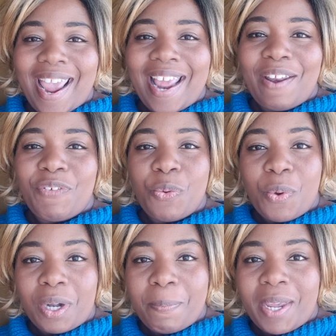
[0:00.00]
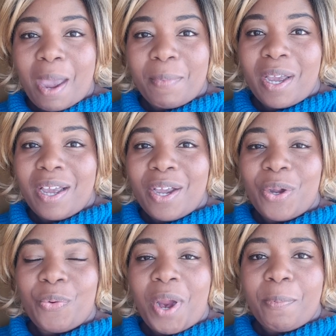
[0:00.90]
And if you want to become a
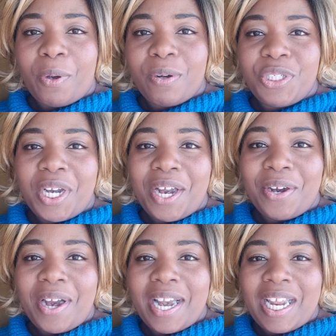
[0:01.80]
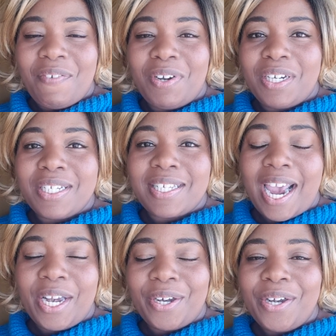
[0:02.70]
great crocheter and even a
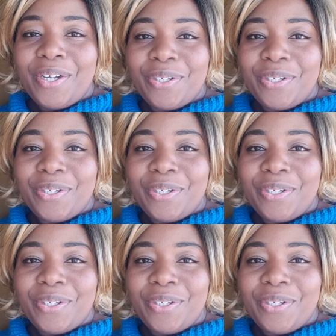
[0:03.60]
designer,